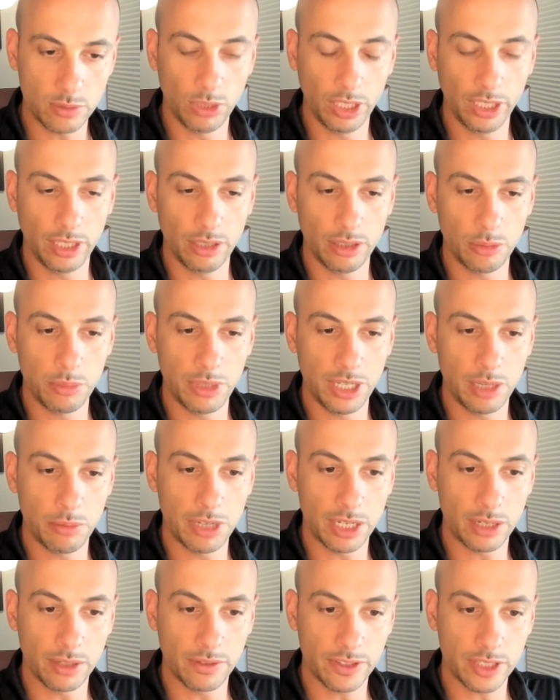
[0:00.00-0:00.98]
We'll hear a bit
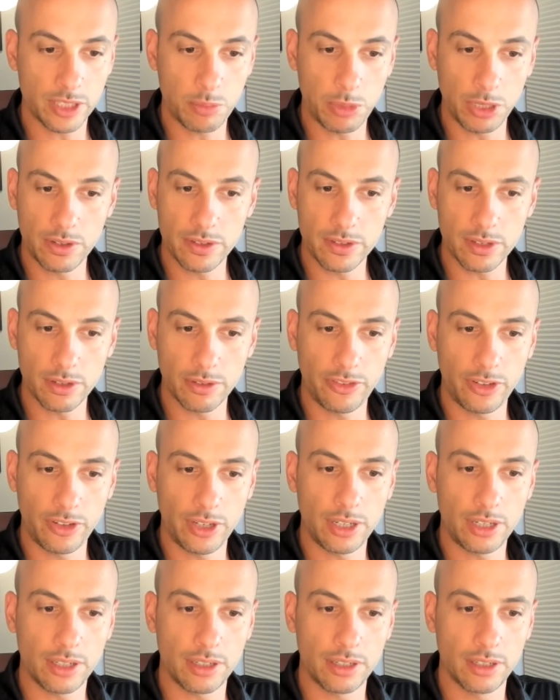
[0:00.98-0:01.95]
about his experience so
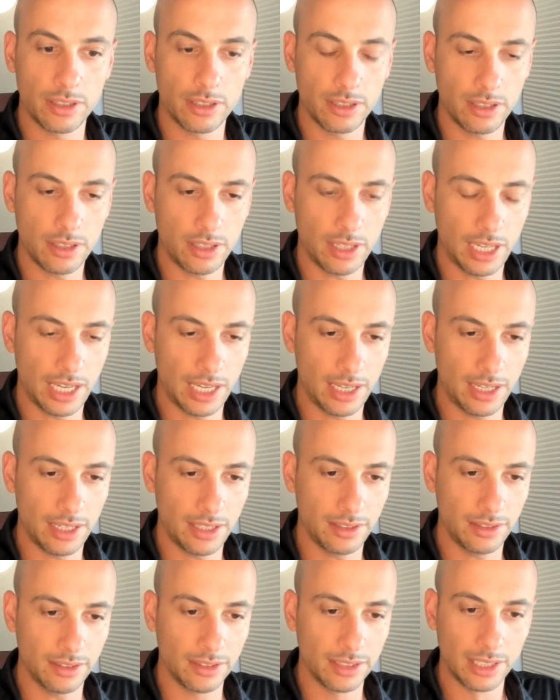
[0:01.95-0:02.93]
far,
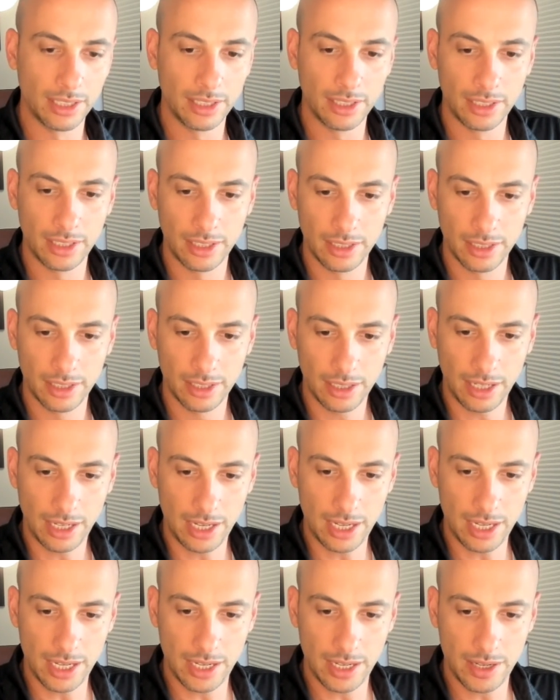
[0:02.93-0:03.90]
and
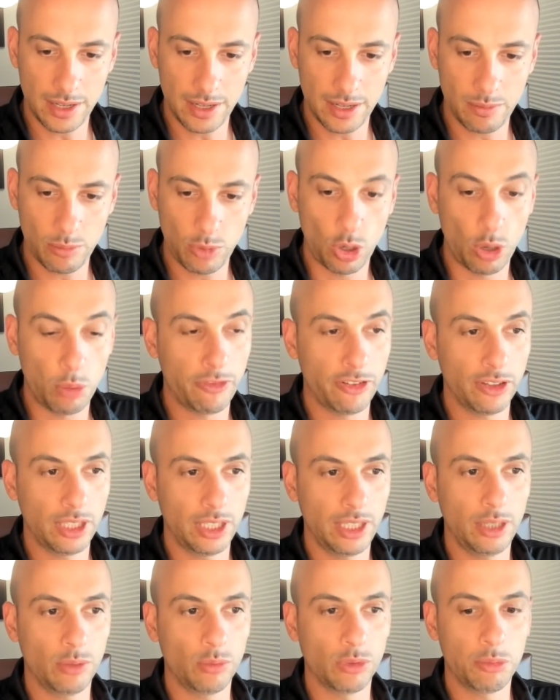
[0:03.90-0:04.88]

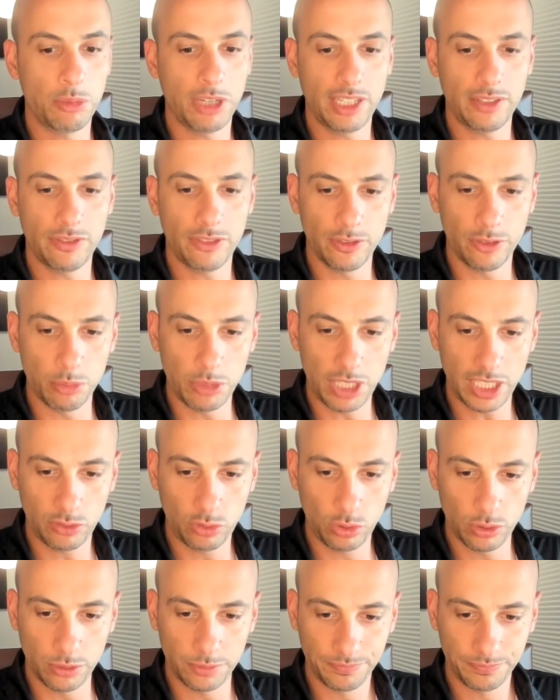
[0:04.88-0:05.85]
hopefully you would benefit from that too.